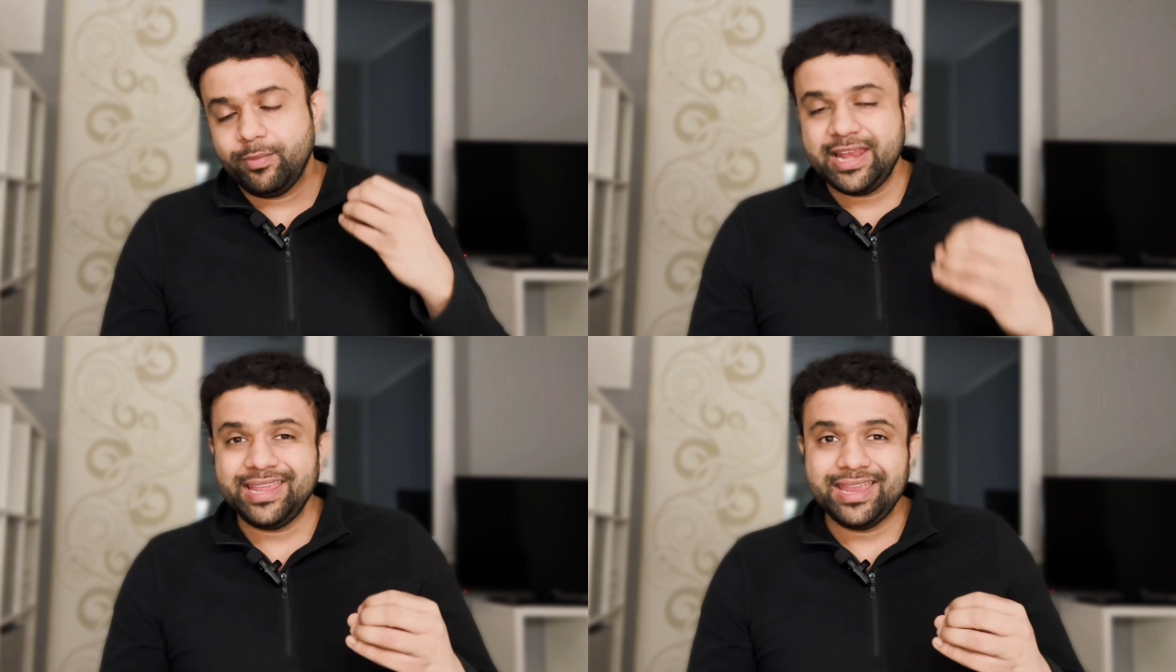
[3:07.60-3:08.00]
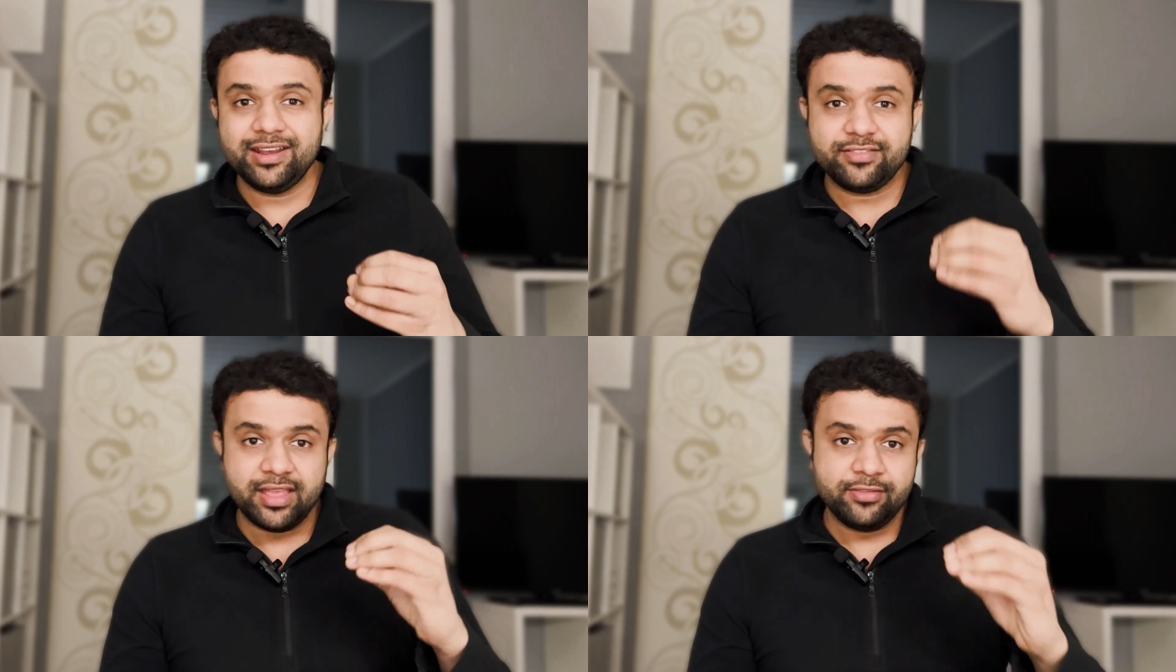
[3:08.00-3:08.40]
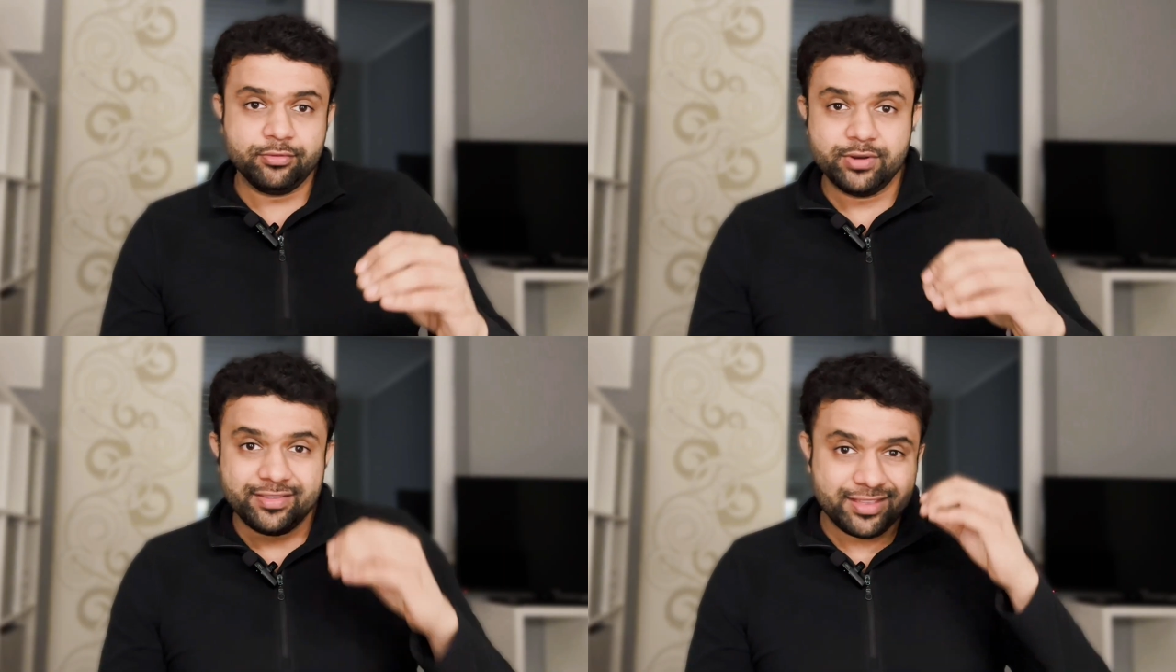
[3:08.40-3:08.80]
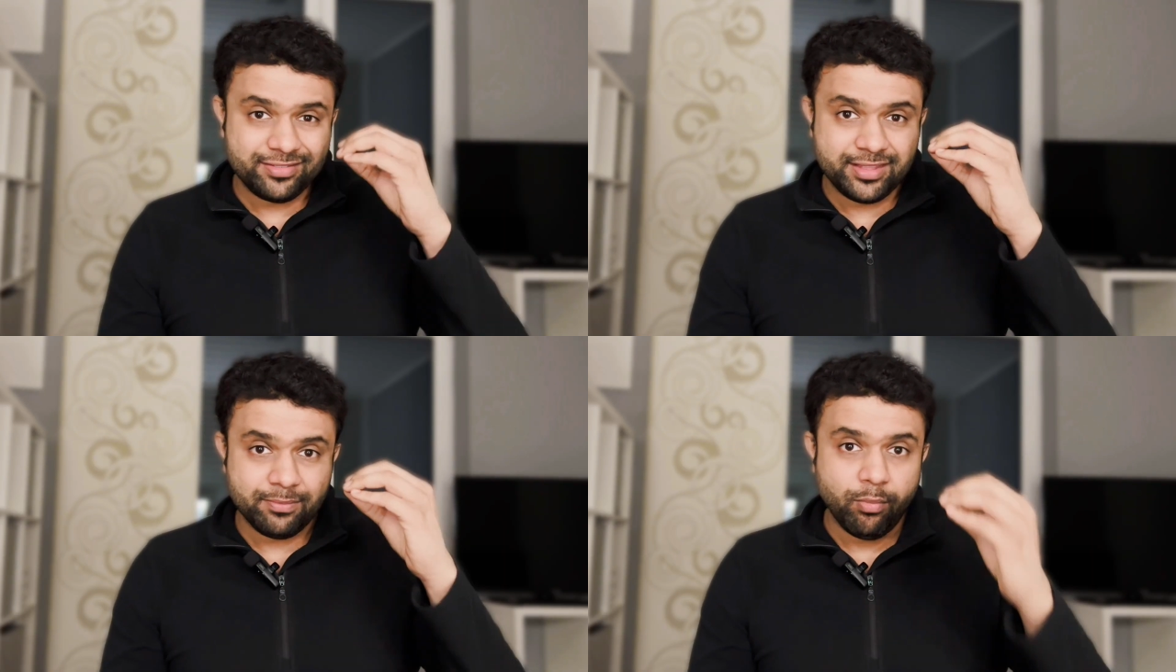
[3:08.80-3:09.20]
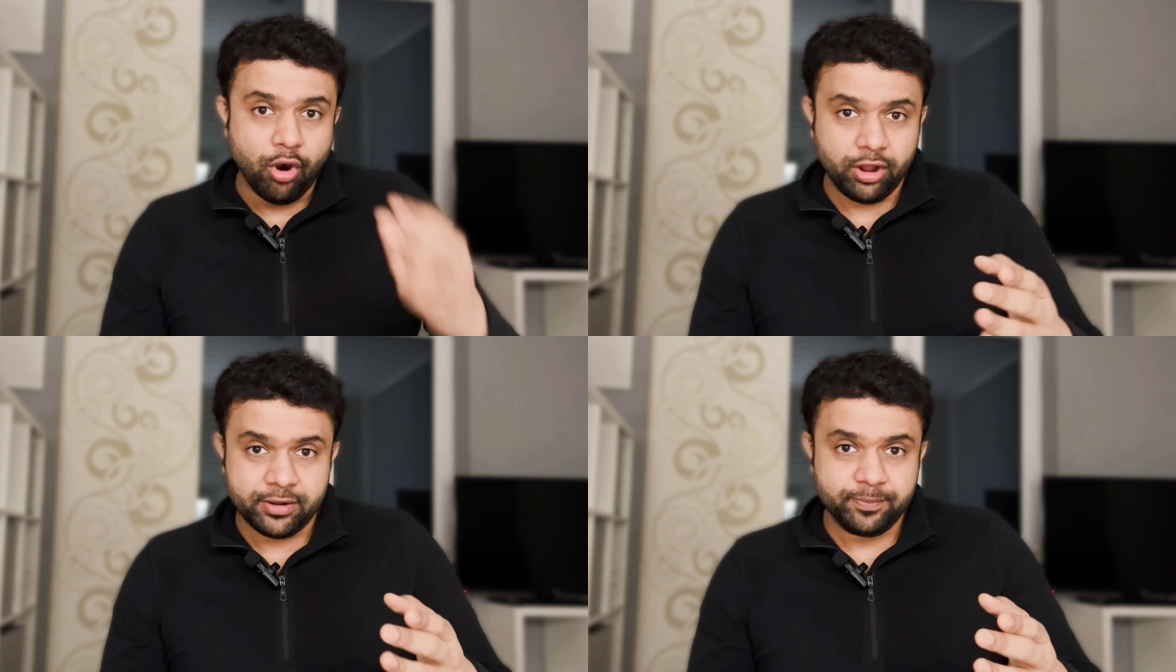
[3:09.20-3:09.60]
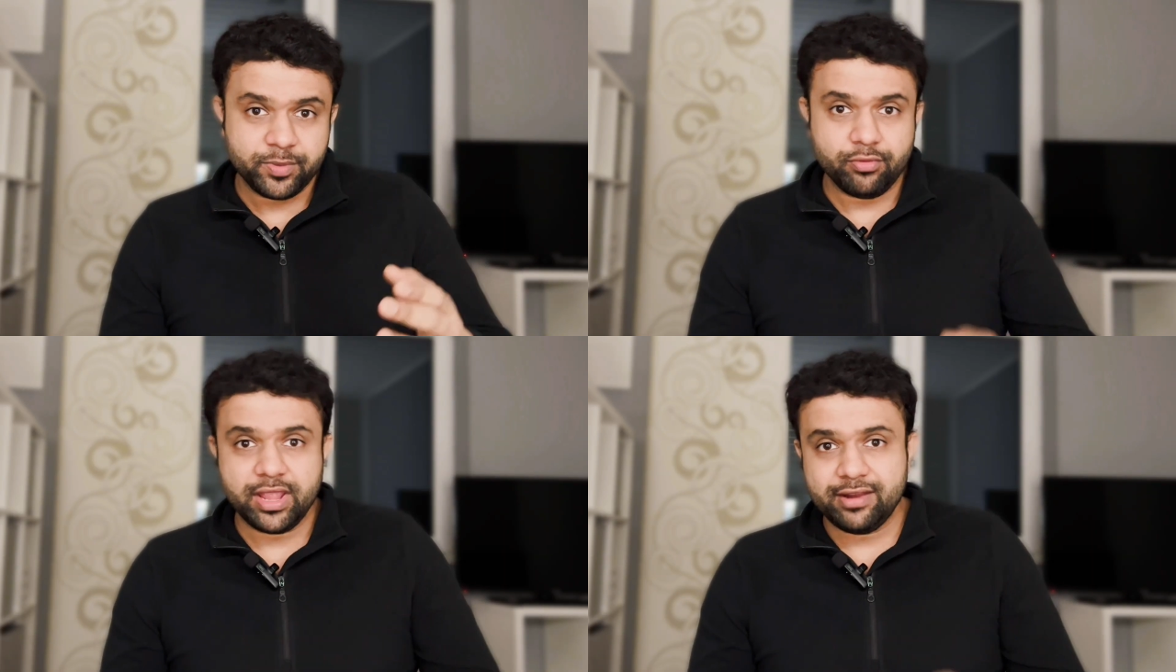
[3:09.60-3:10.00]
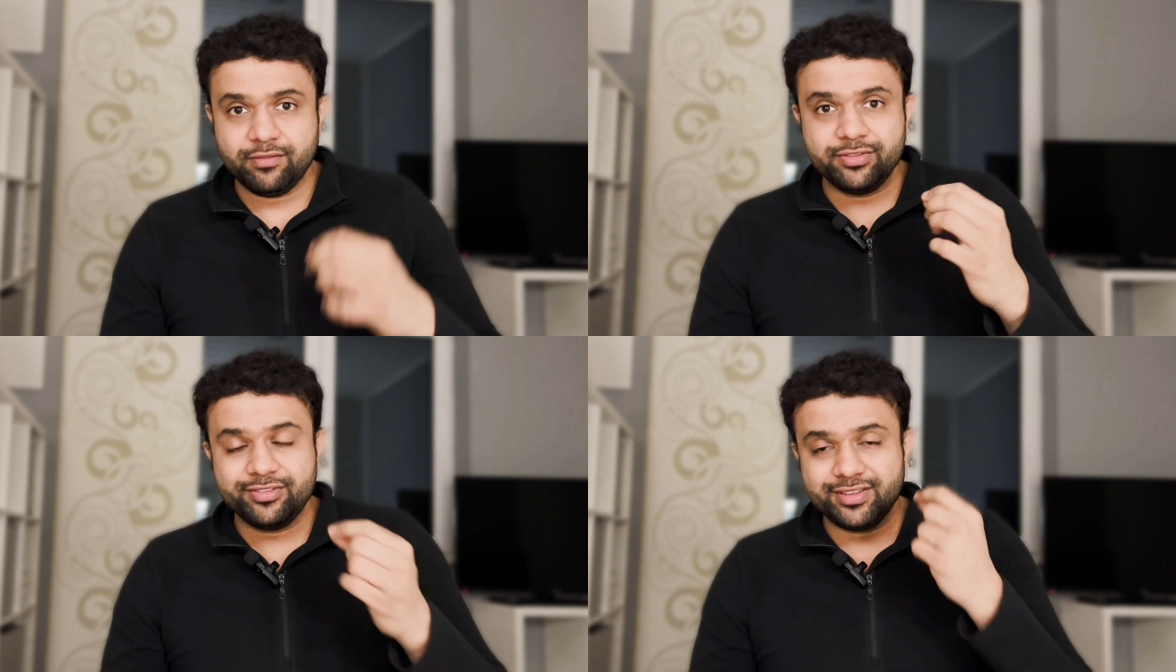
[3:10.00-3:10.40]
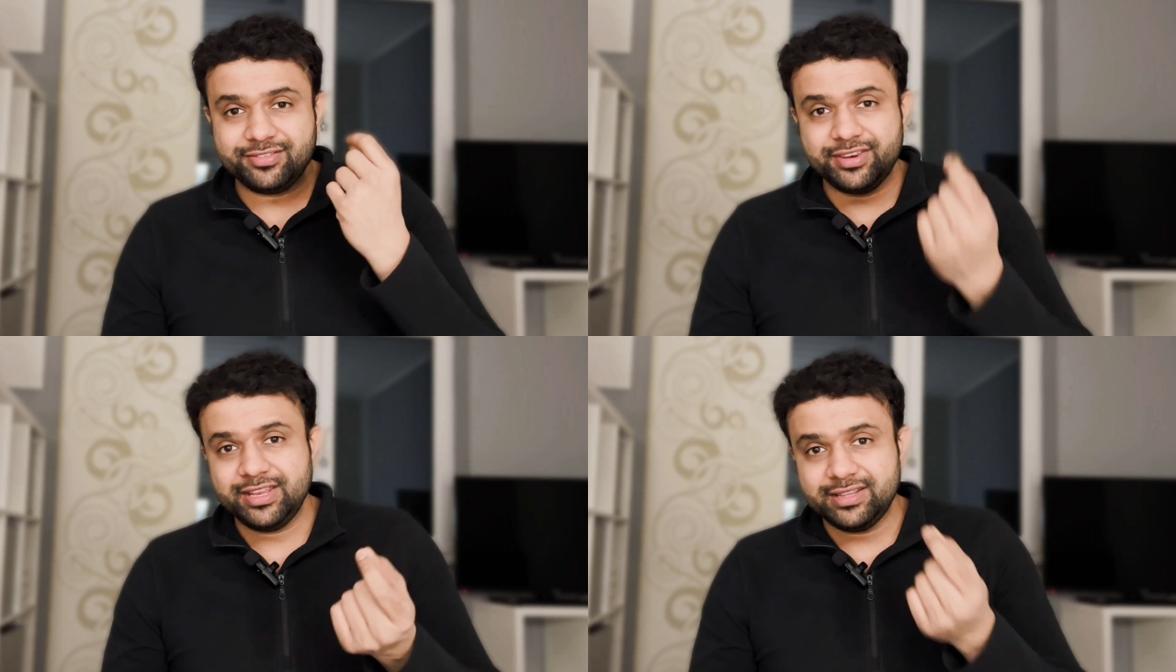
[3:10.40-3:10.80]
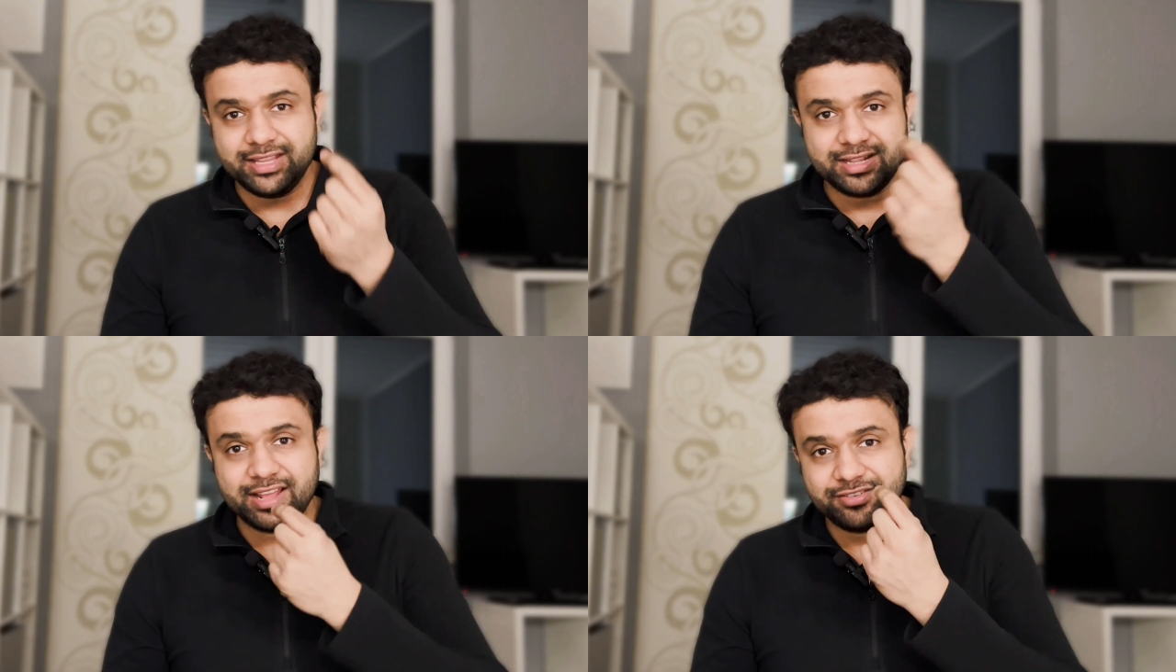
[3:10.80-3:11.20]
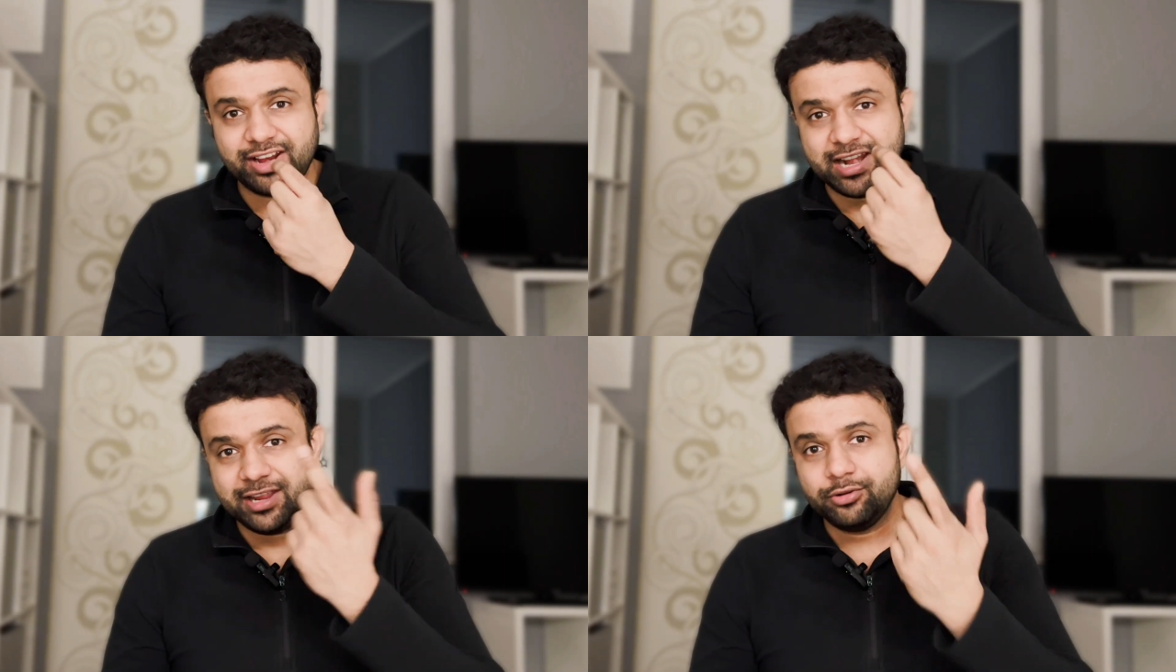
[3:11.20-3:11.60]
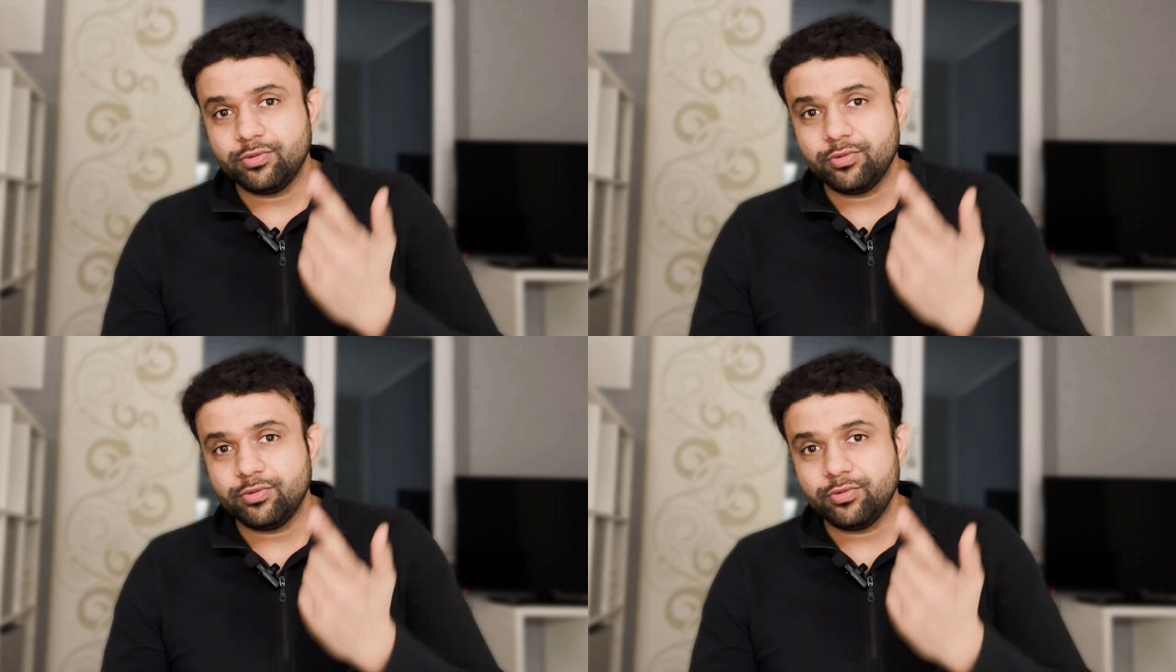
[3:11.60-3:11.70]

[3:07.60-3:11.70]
many kids, as soon as they born, okay, and once the teeth are starting to